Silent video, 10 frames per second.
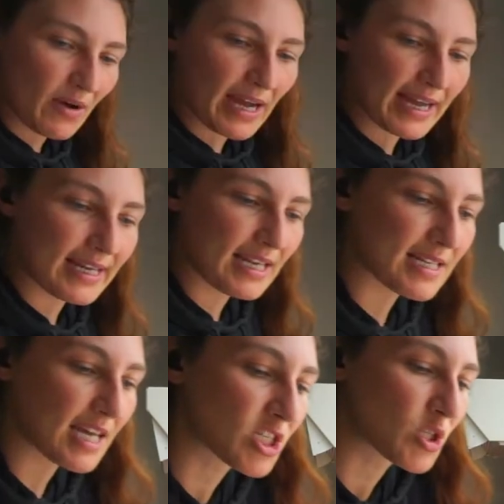I need
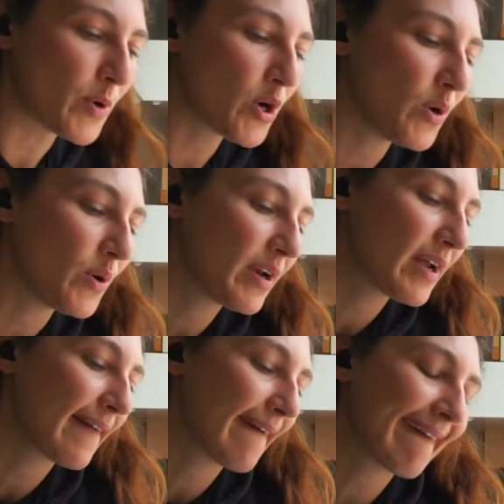a spoon,
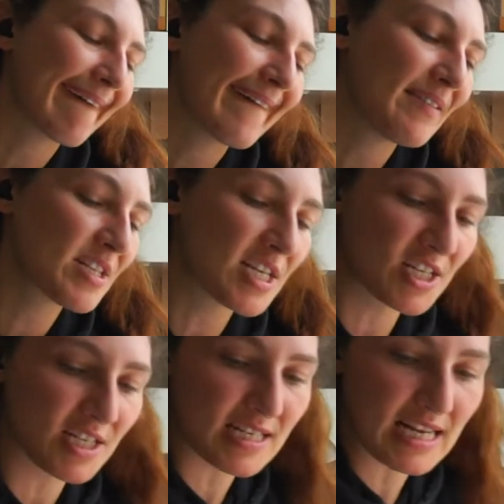which I
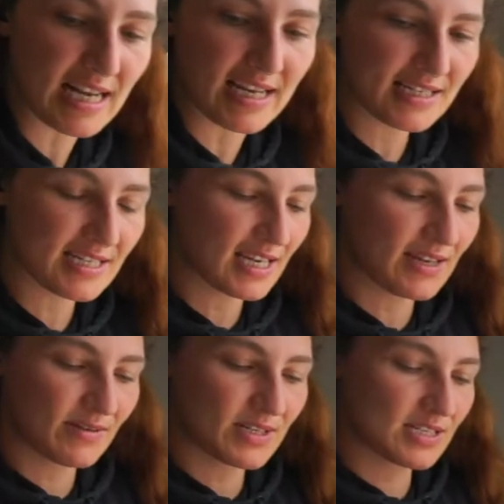just cleaned,
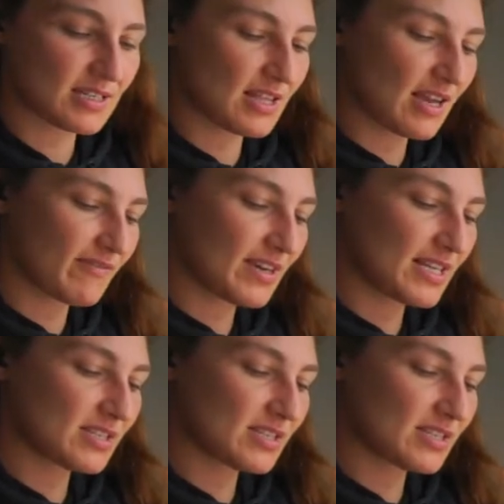which is lovely.